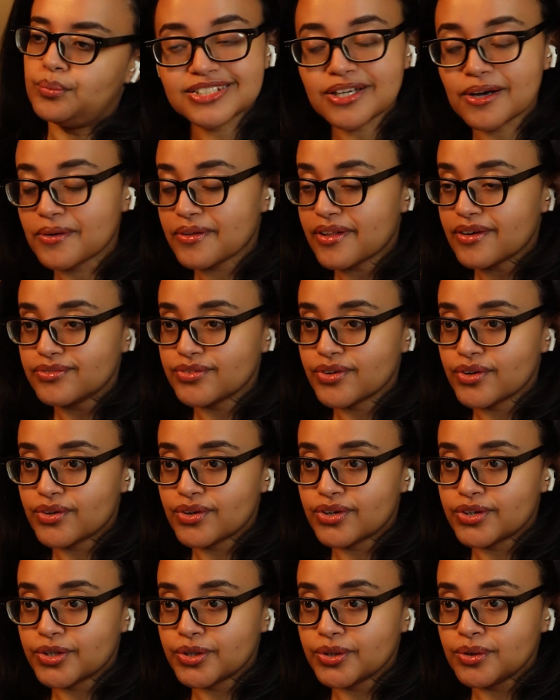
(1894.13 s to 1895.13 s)
So without
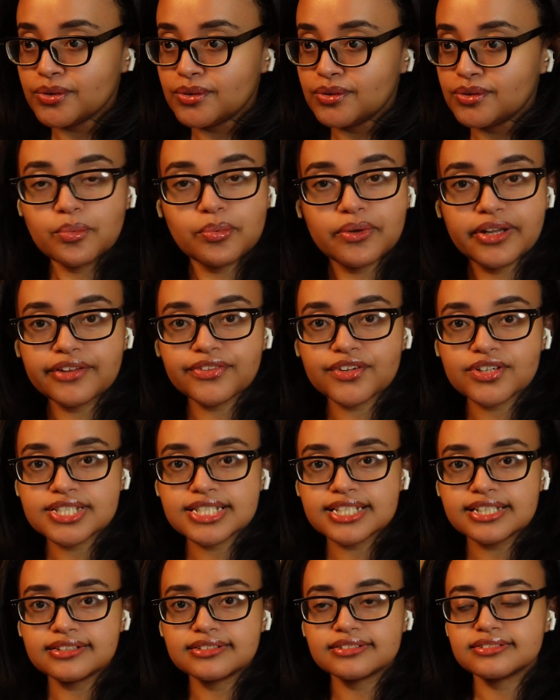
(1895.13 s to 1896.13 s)
further ado, opening
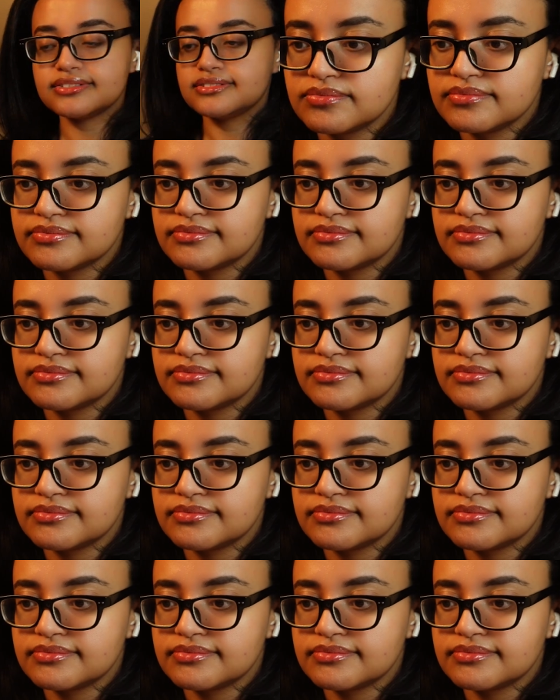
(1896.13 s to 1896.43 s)
13.